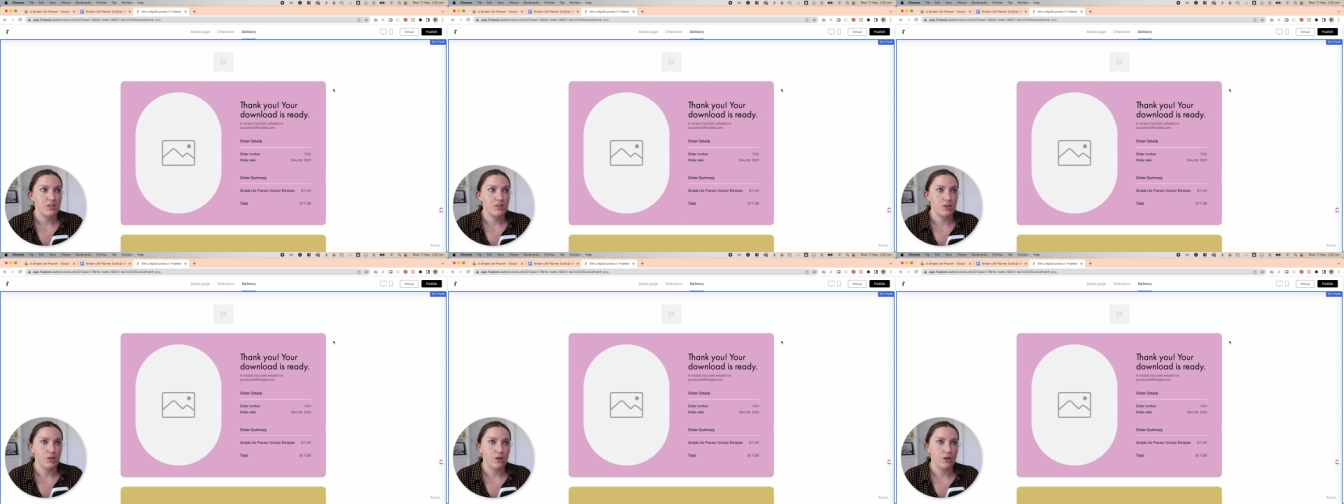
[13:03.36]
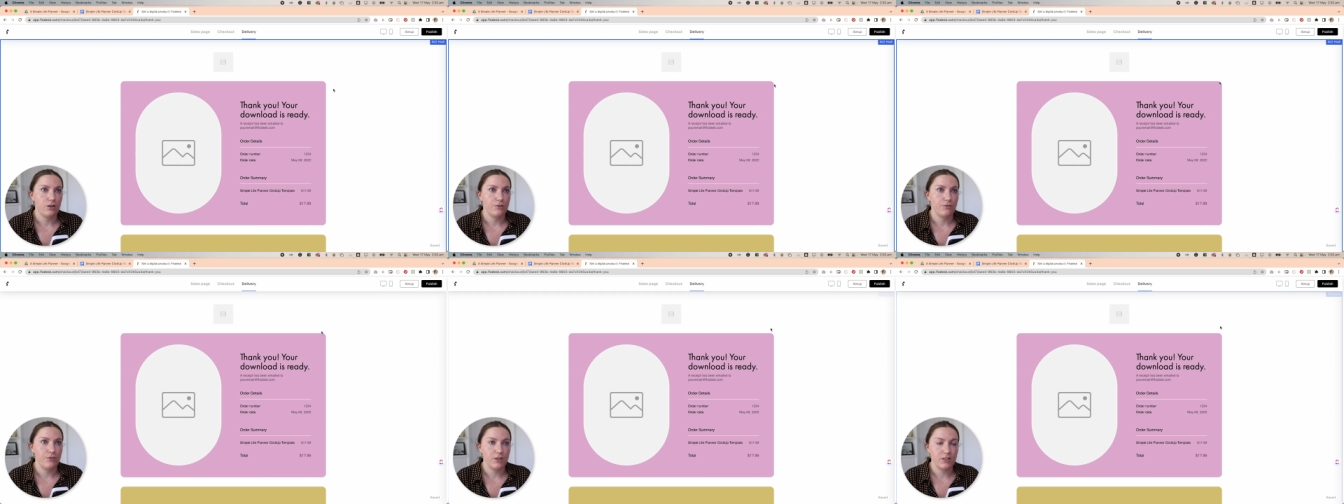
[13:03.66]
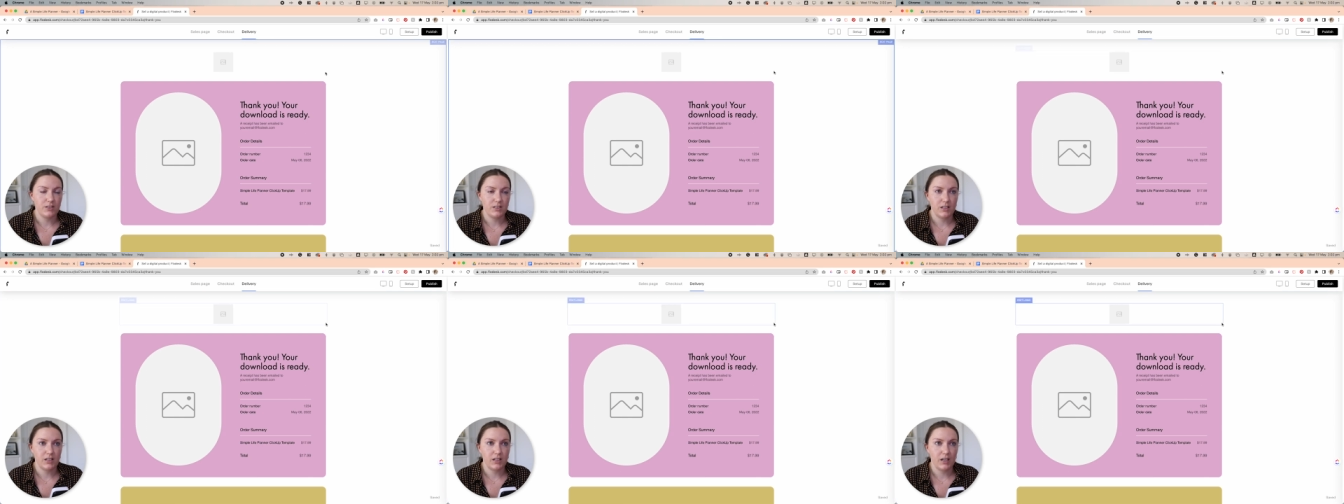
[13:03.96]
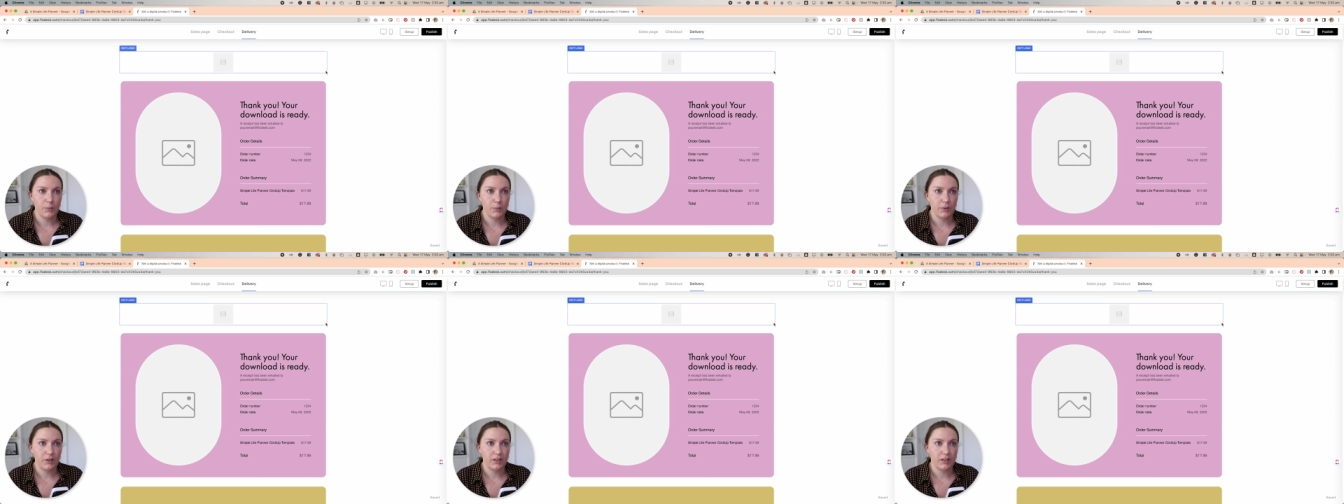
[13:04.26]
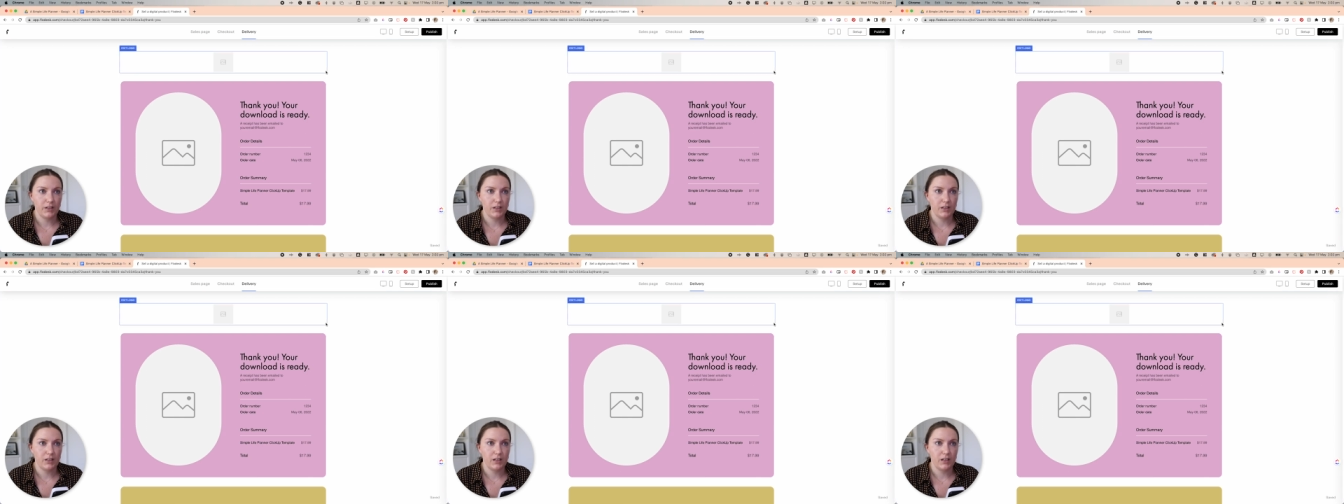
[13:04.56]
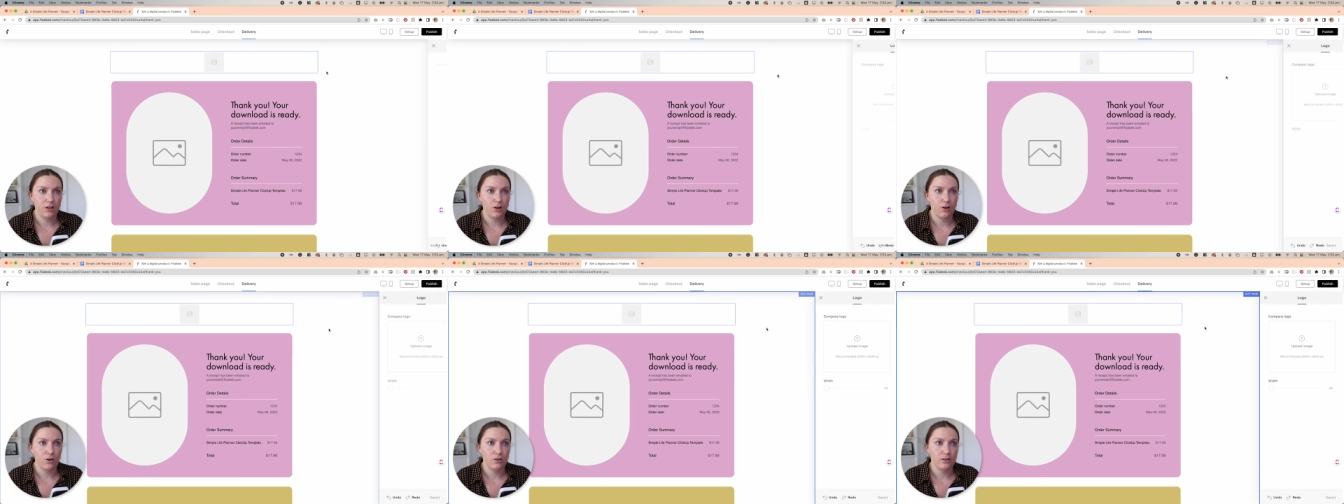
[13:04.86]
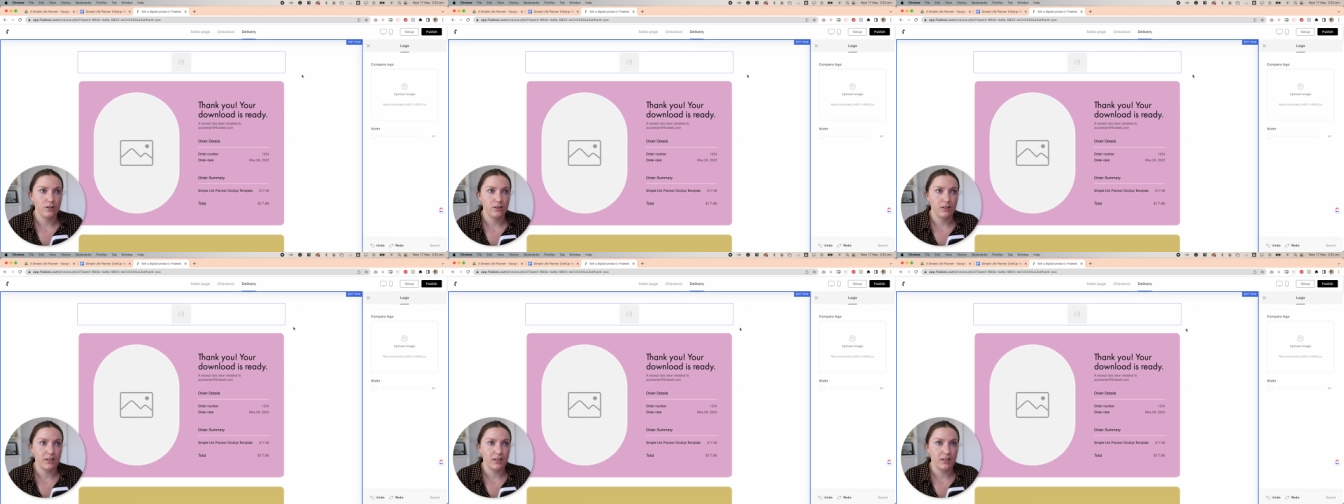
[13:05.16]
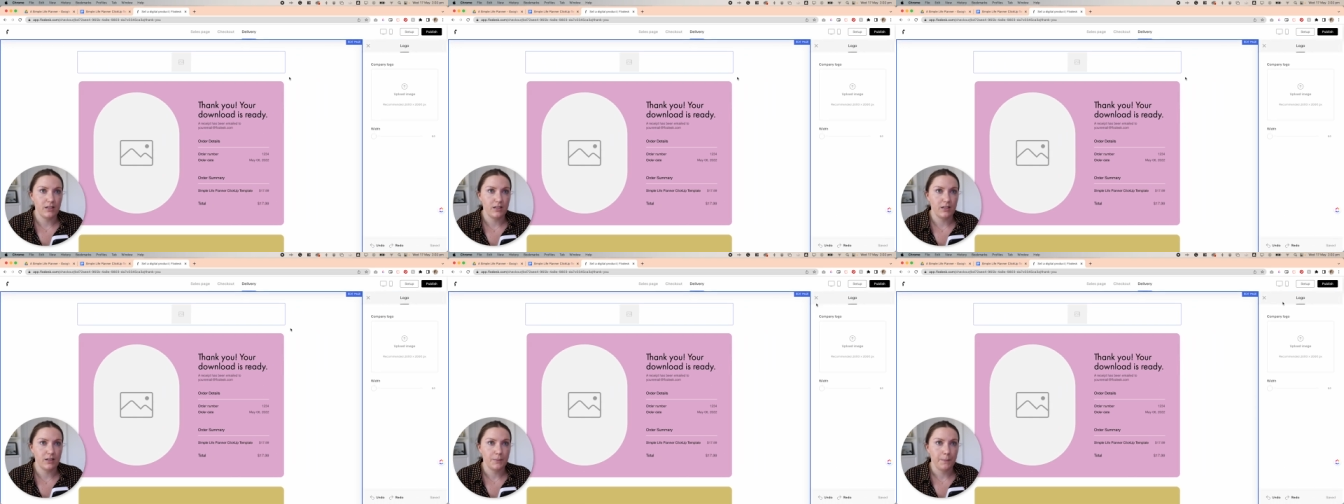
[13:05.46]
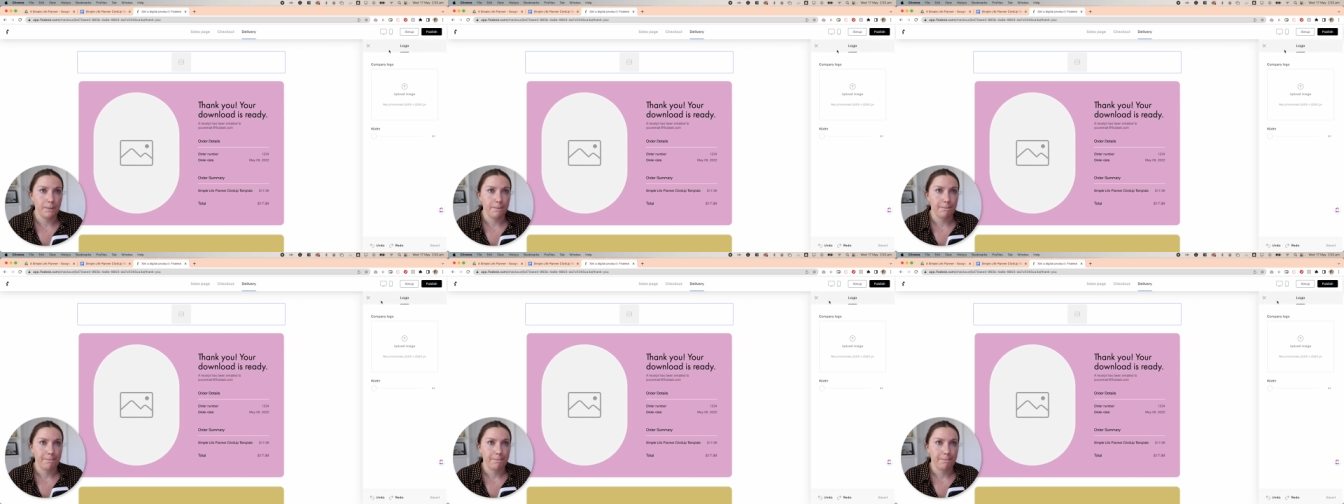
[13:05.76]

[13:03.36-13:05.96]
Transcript: So firstly, again, we're going to click on the